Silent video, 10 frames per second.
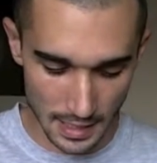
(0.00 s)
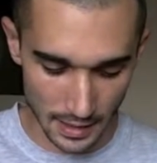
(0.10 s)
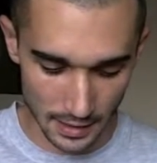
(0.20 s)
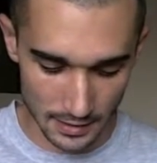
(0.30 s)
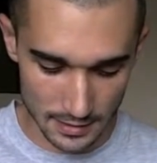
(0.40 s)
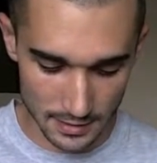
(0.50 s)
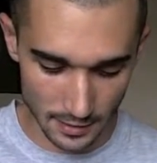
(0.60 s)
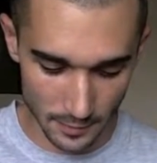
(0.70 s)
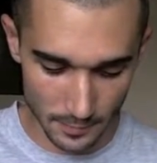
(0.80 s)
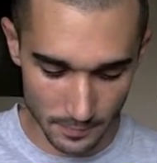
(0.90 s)
And
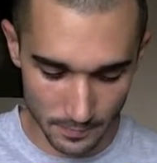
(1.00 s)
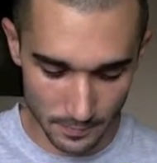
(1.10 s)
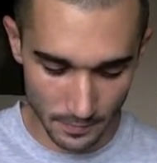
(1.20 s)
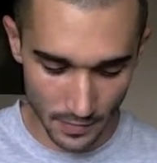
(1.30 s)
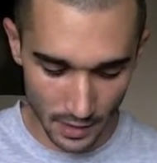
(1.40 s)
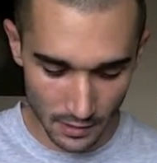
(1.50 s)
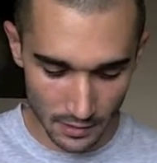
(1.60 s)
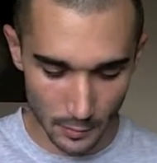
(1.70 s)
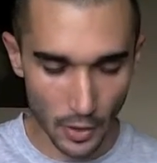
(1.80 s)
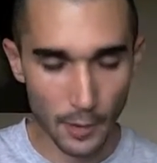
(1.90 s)

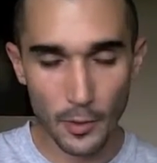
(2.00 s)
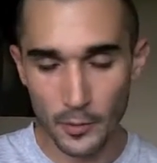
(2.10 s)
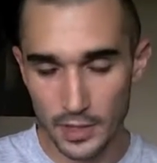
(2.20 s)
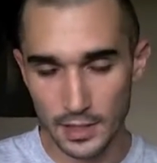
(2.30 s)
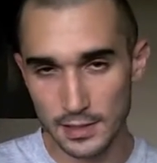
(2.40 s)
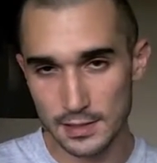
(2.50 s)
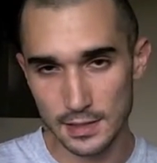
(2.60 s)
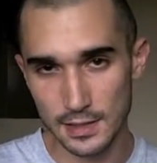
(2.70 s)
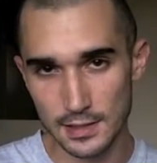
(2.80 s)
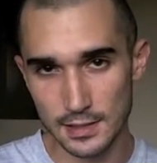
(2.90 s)
the problem with
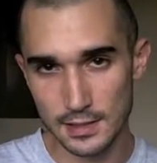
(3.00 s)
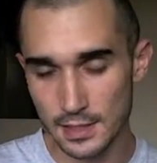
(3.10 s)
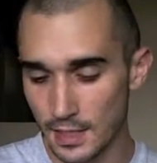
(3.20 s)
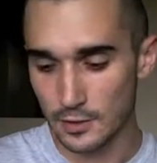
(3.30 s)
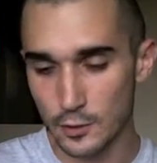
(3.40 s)
these is